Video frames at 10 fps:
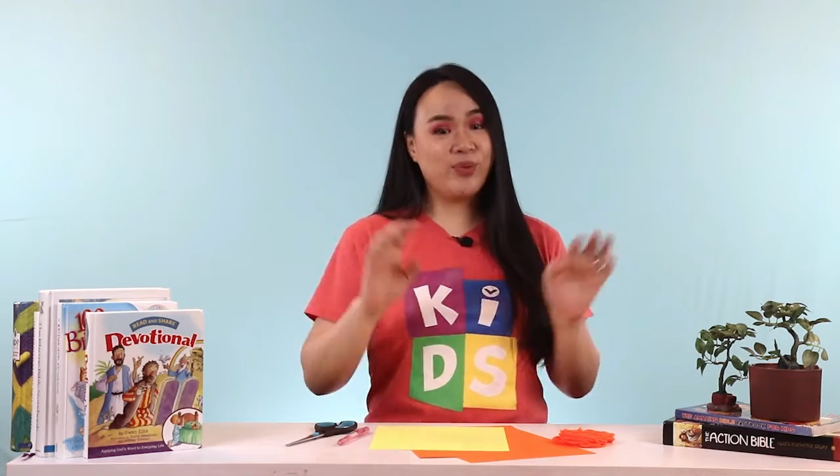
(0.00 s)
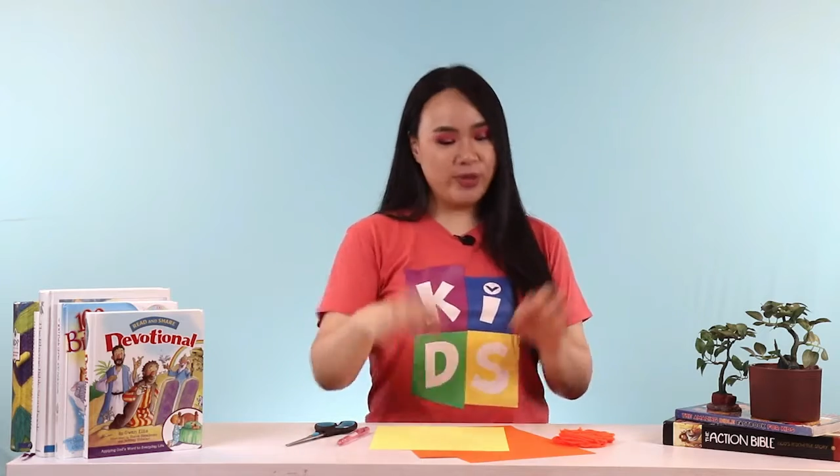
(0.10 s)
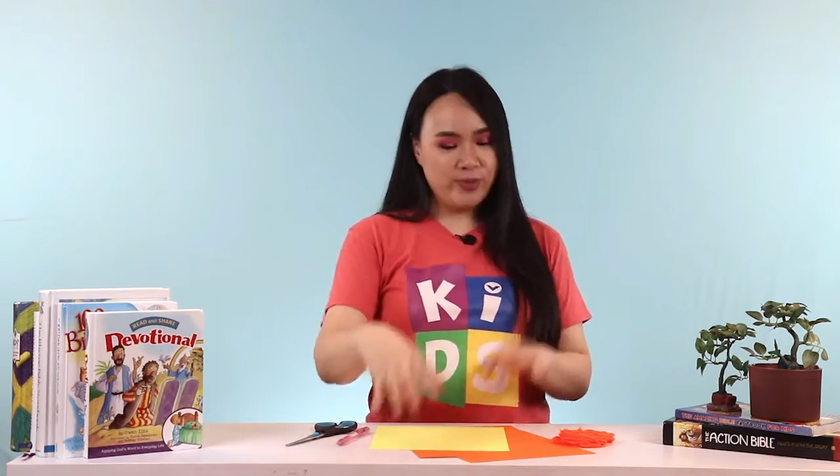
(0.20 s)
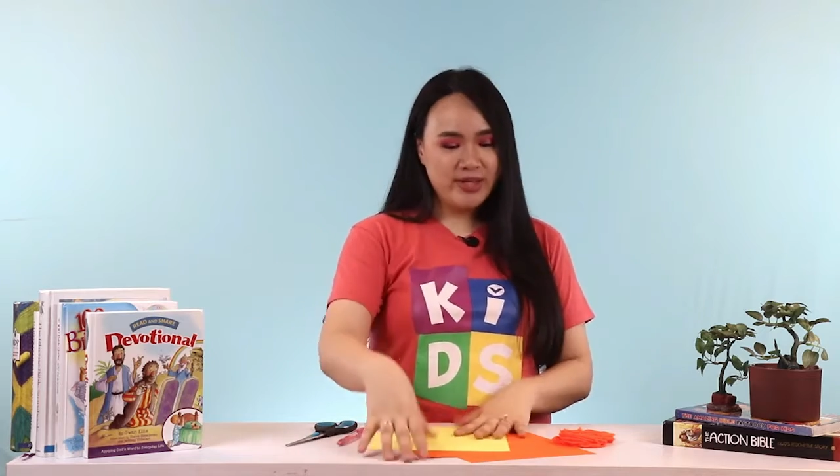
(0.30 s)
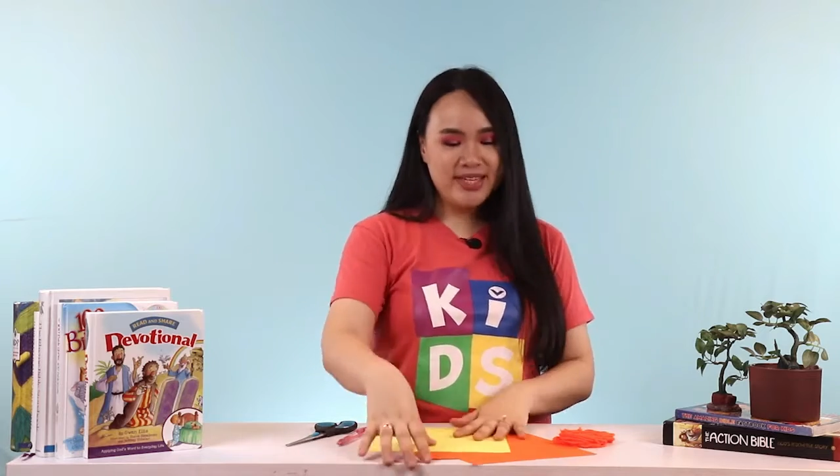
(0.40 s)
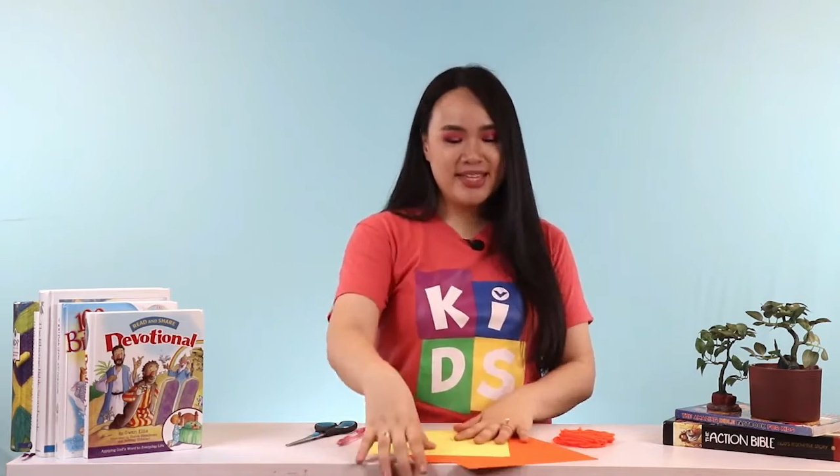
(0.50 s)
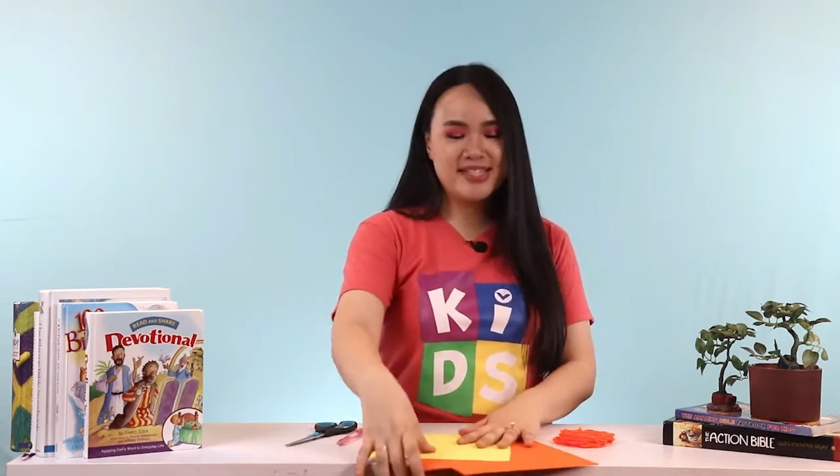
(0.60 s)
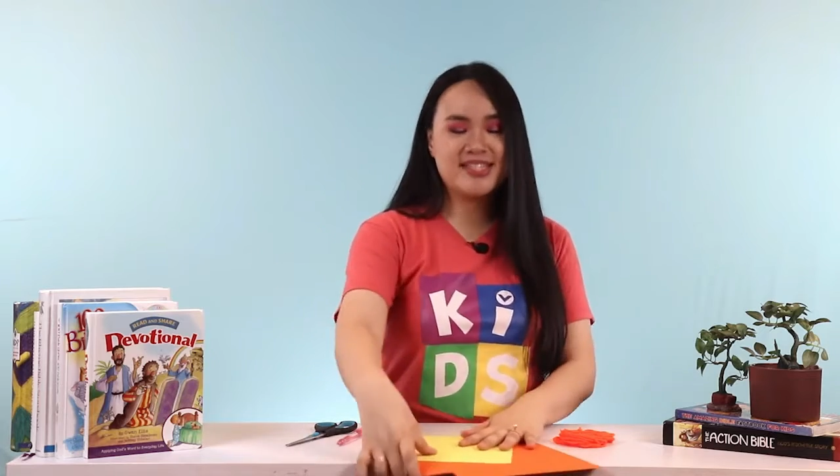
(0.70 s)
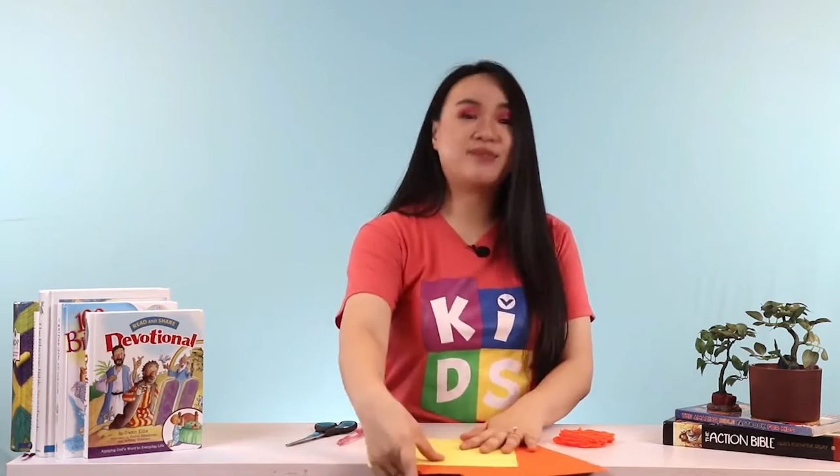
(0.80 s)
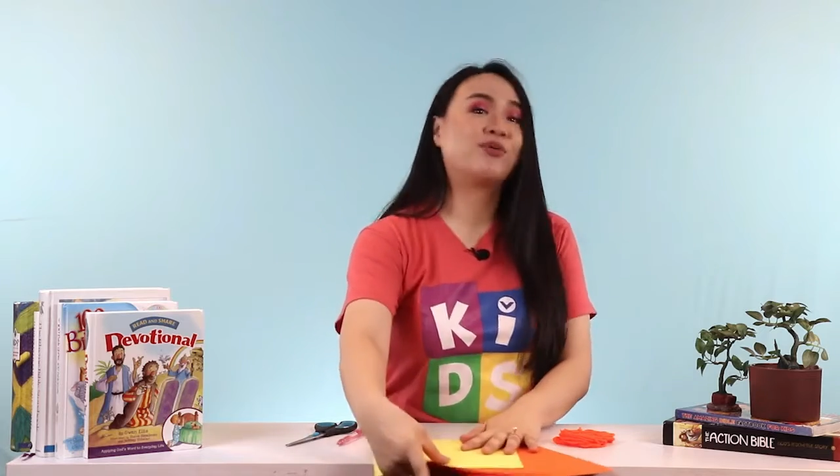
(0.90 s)
we will
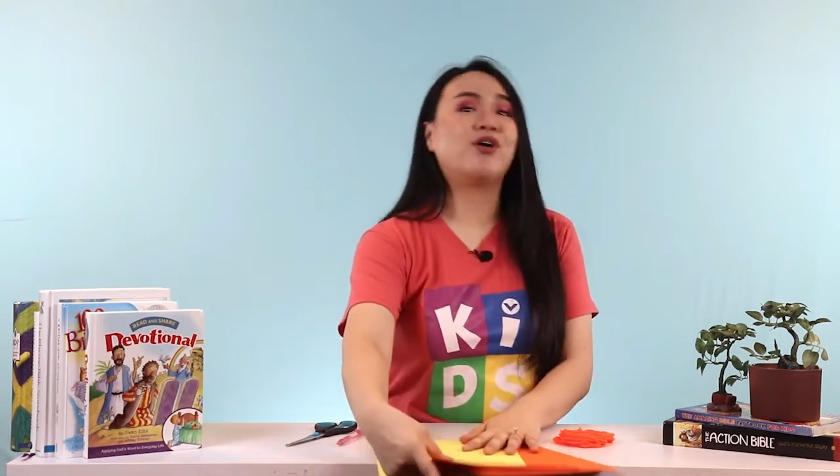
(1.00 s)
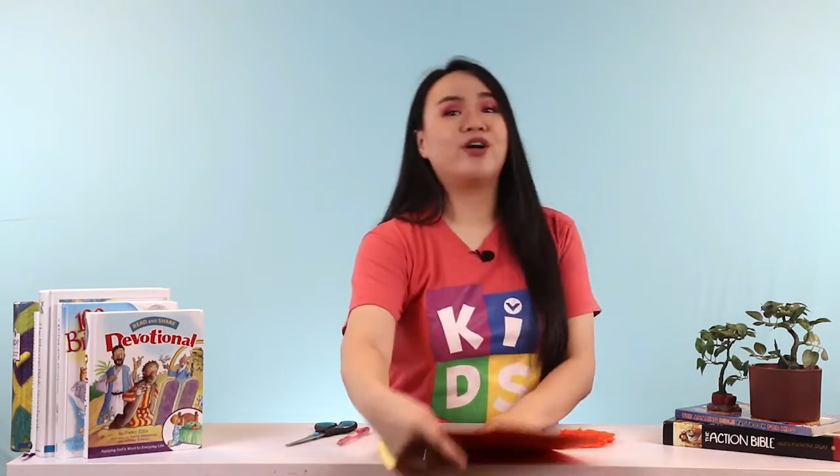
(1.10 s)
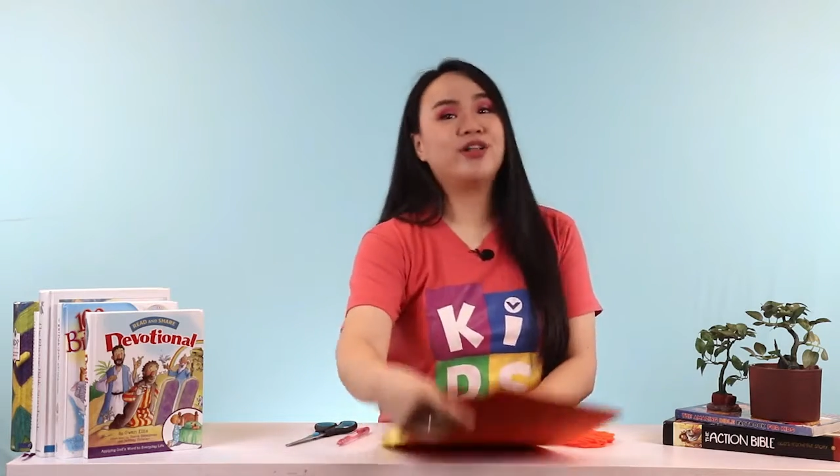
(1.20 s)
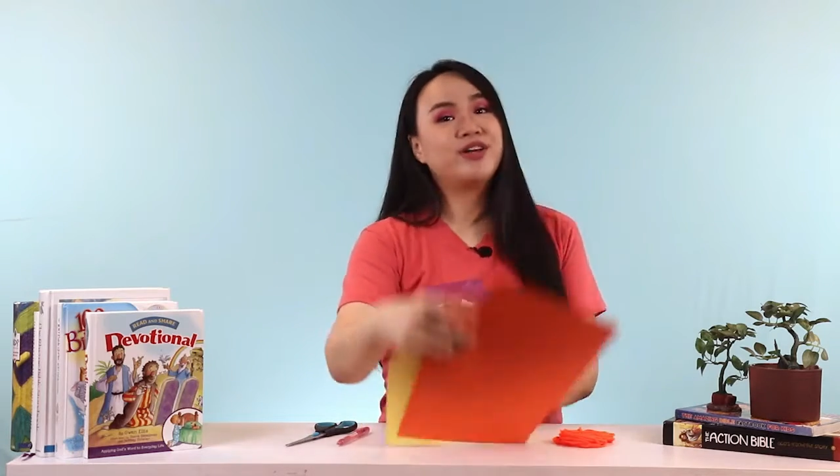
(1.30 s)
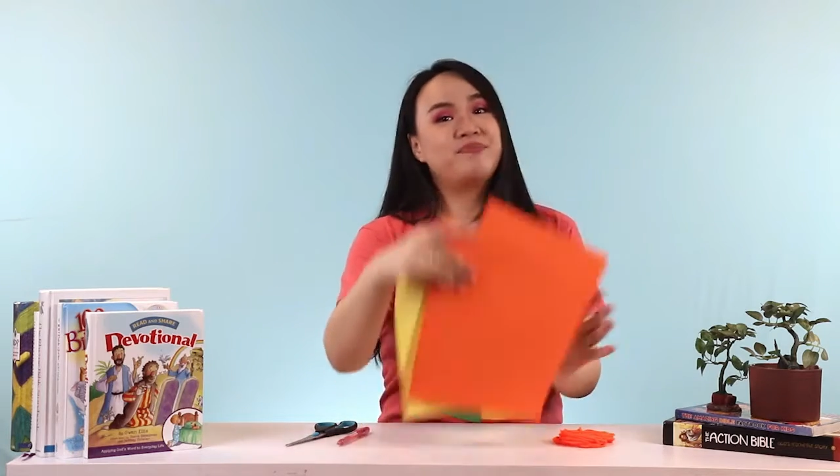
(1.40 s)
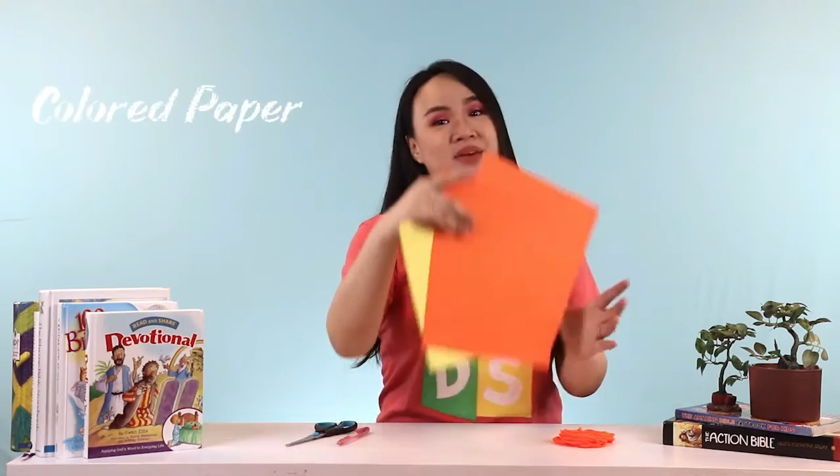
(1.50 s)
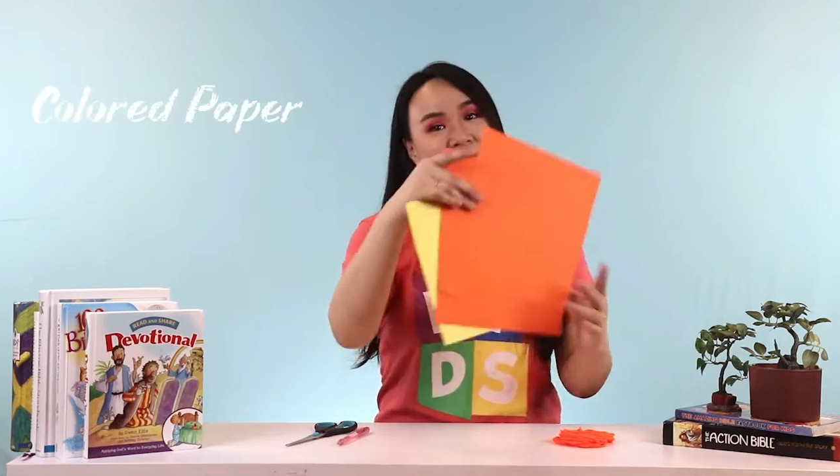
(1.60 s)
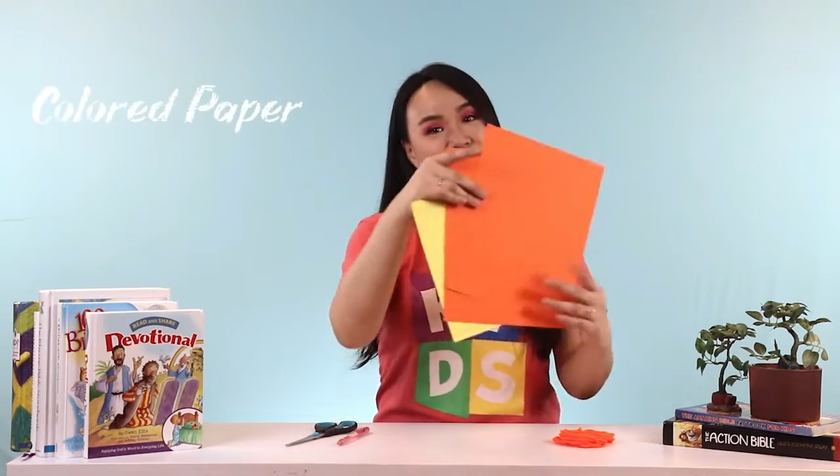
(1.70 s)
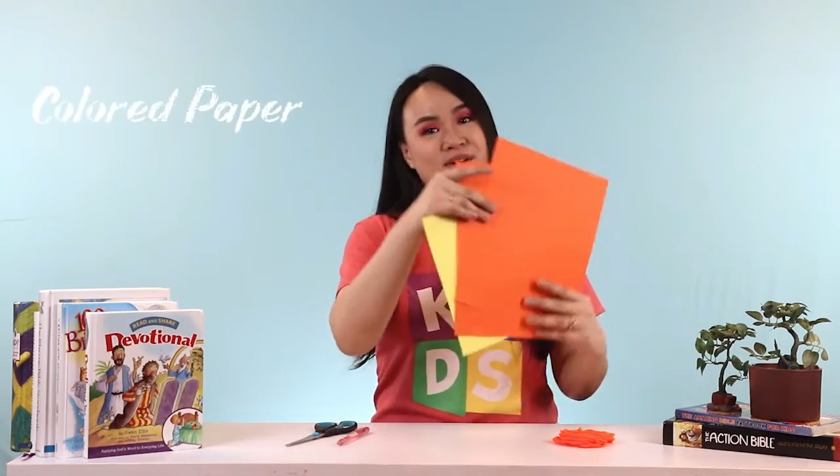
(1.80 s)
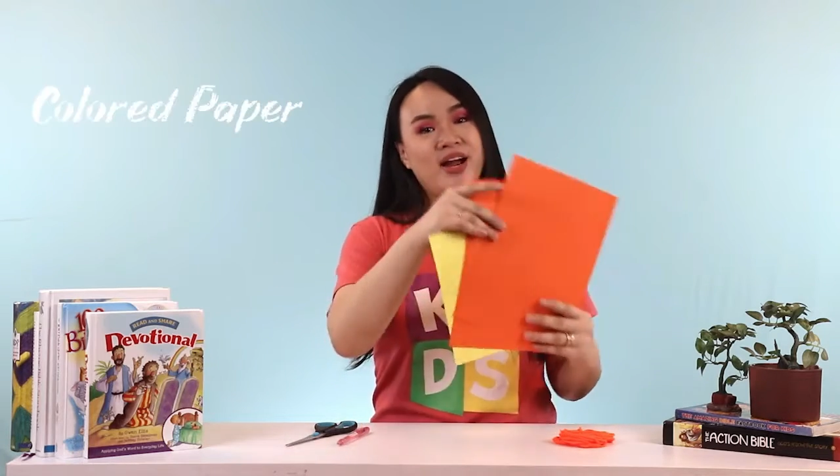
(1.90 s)
need some colored
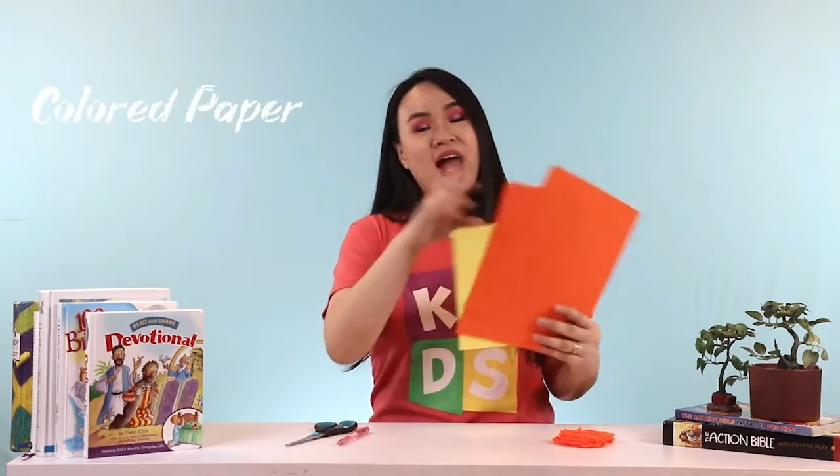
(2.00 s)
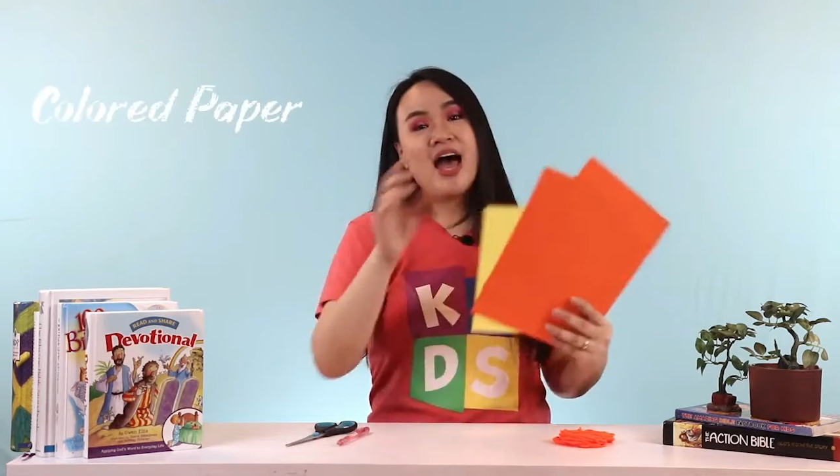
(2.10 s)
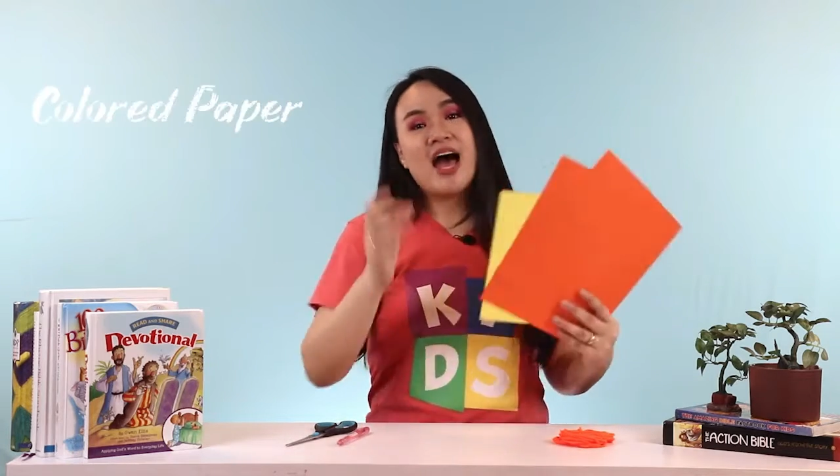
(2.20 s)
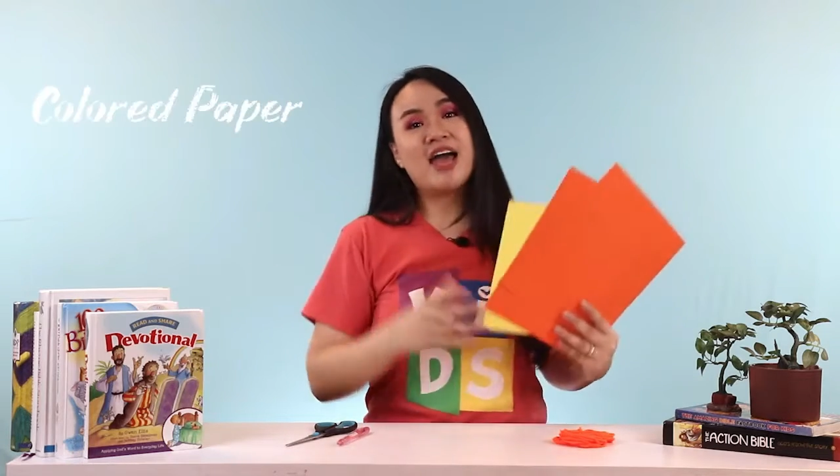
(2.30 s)
paper.